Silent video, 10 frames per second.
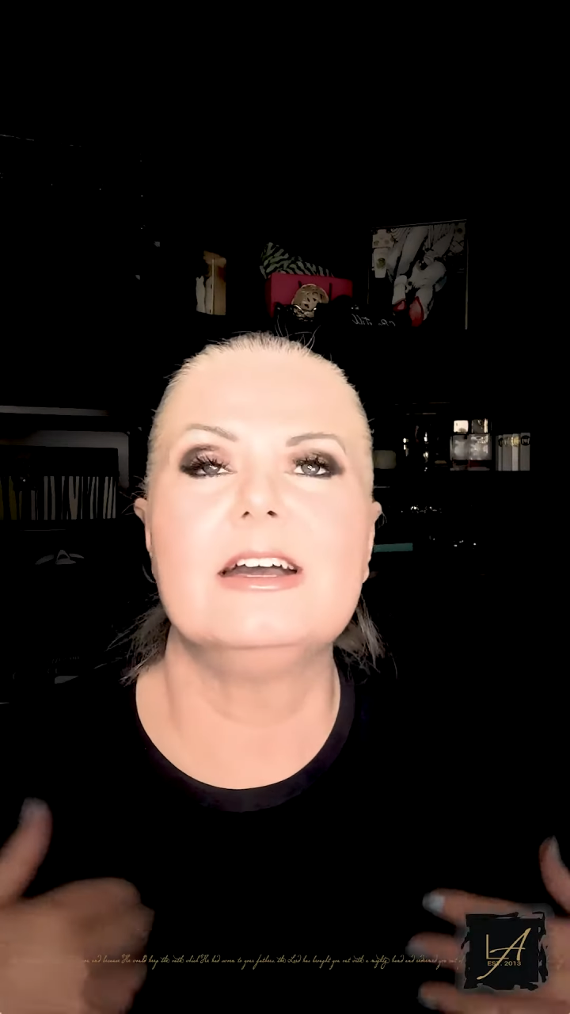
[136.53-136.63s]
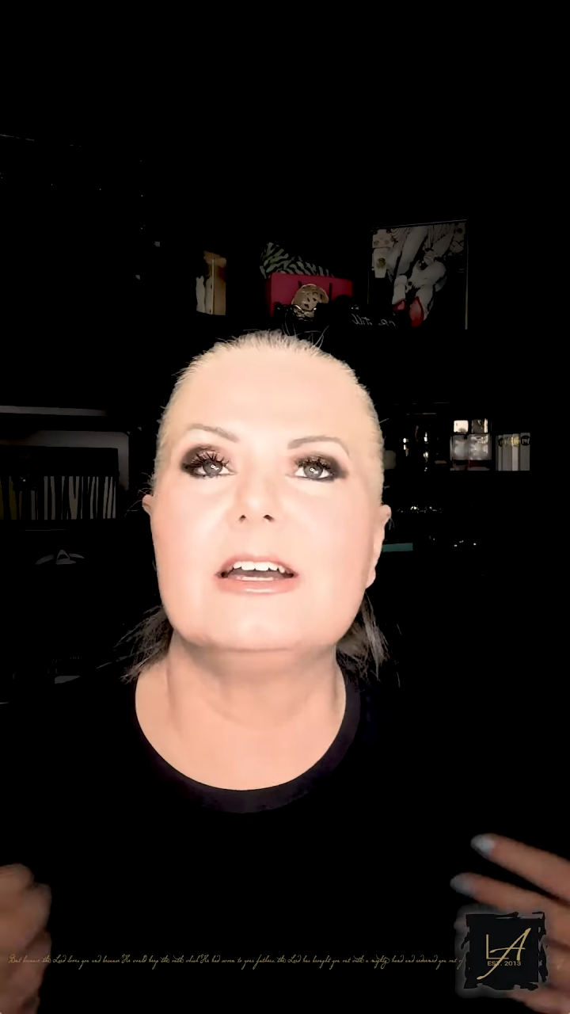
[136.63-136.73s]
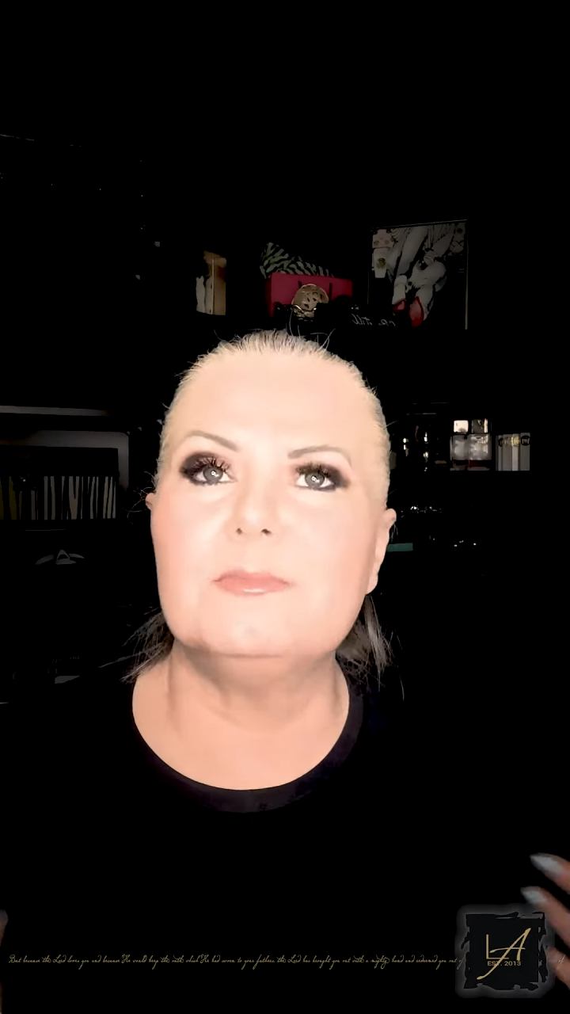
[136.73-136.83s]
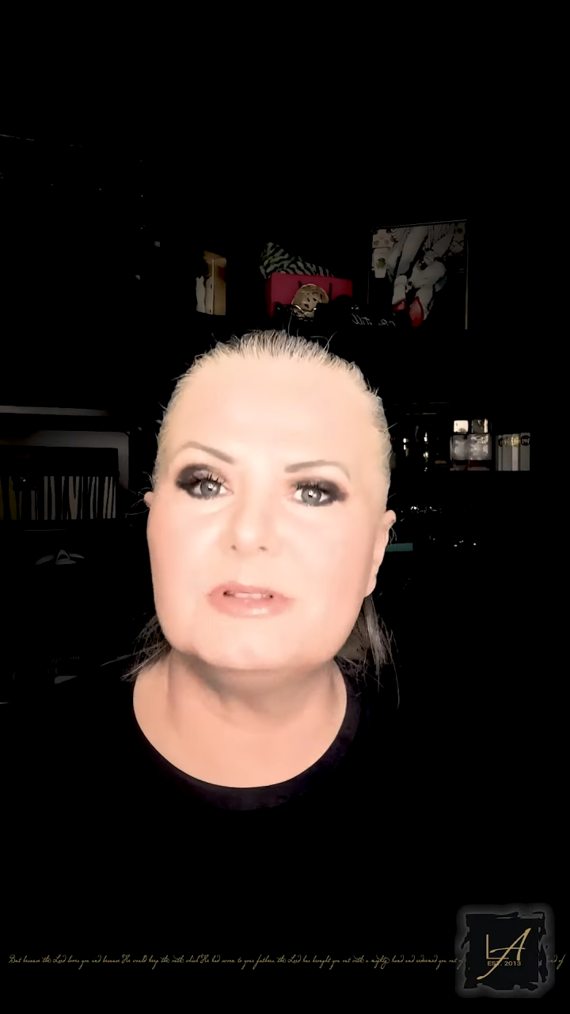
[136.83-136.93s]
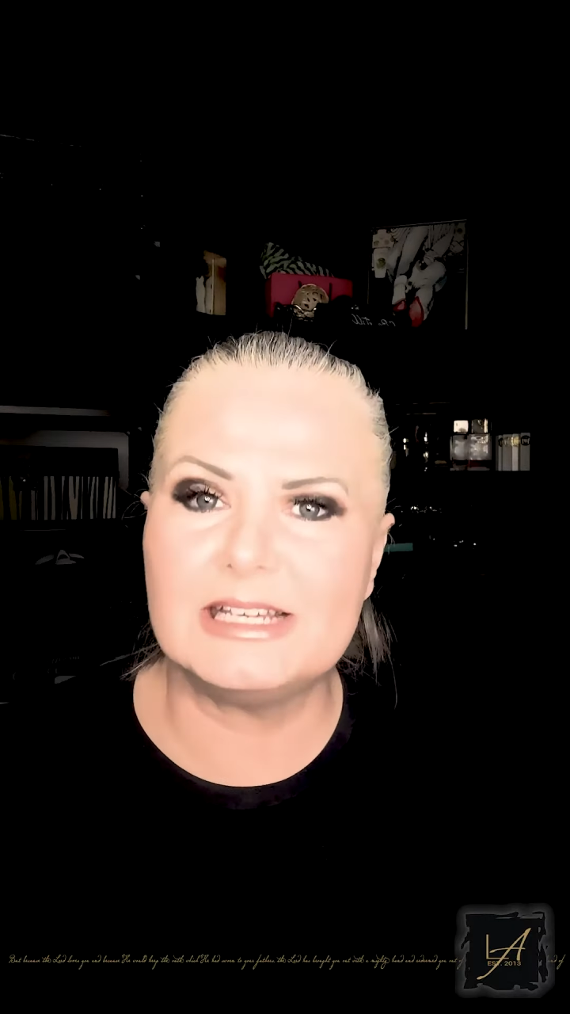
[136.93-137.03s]

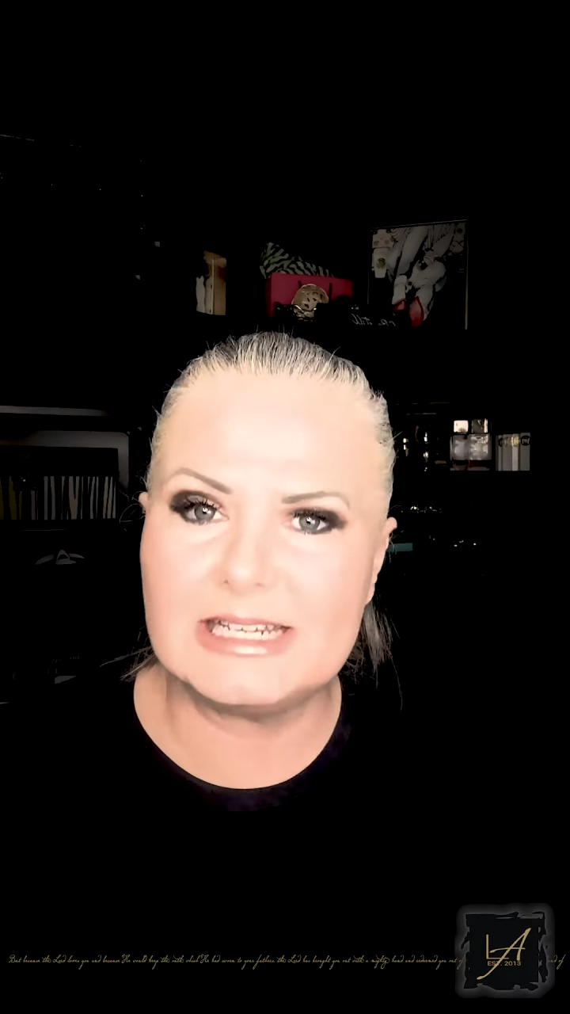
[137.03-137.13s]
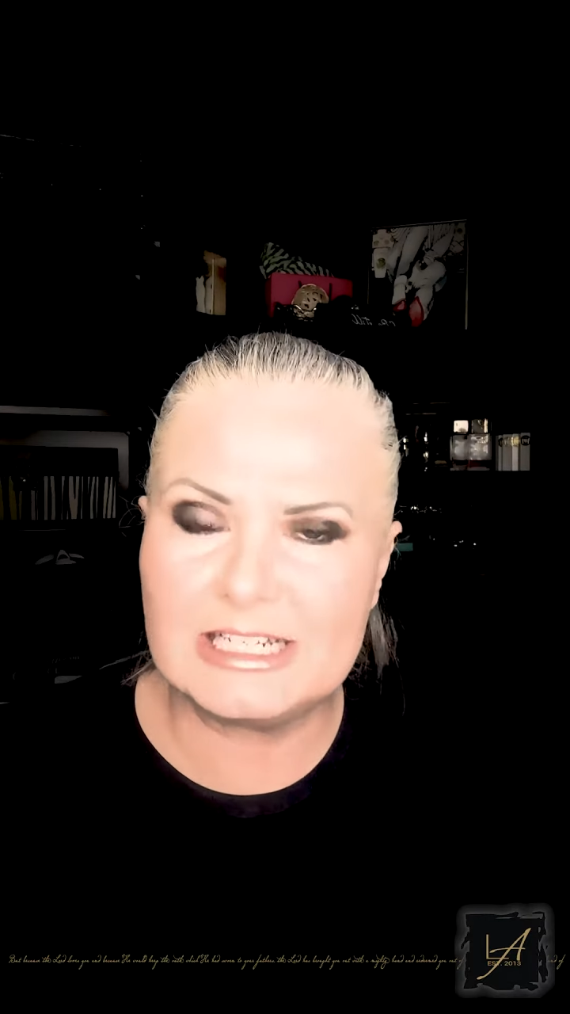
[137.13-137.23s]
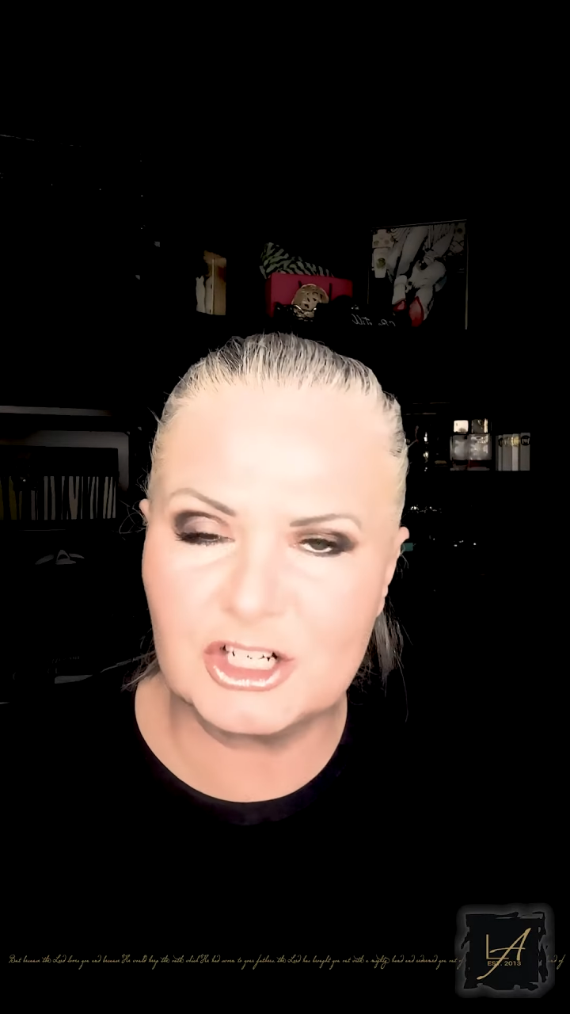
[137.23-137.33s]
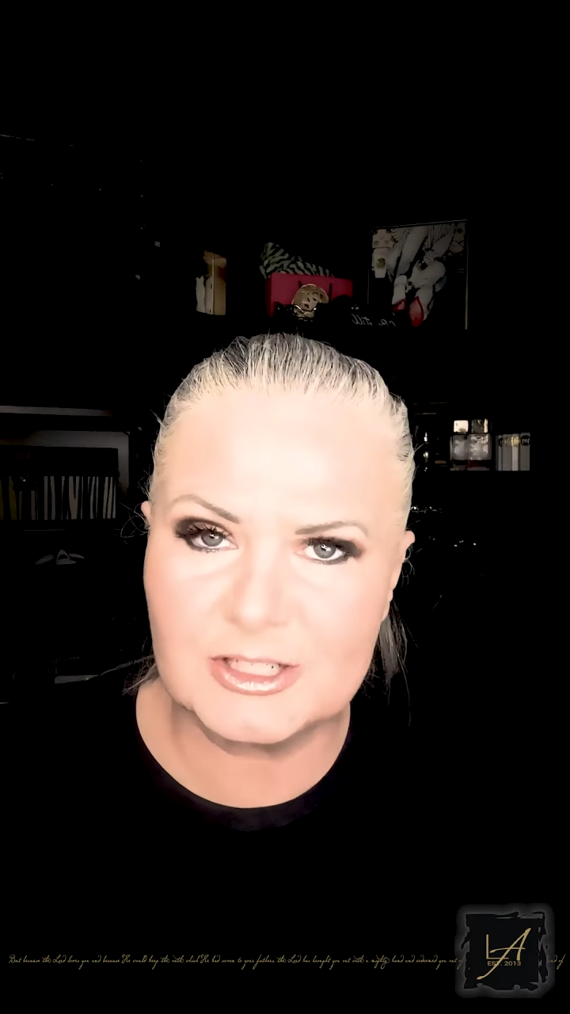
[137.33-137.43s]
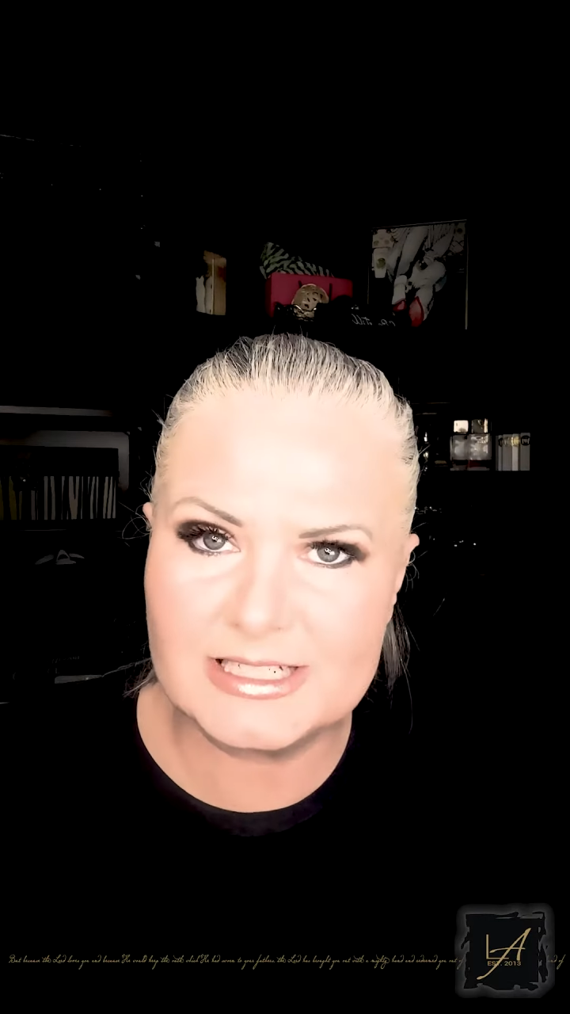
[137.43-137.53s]
completing
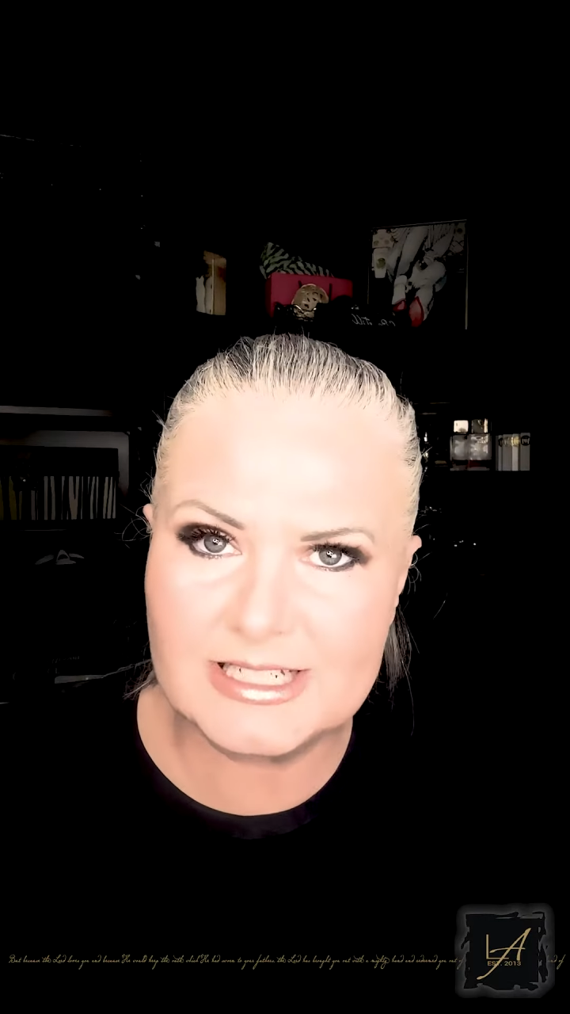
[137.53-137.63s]
nearly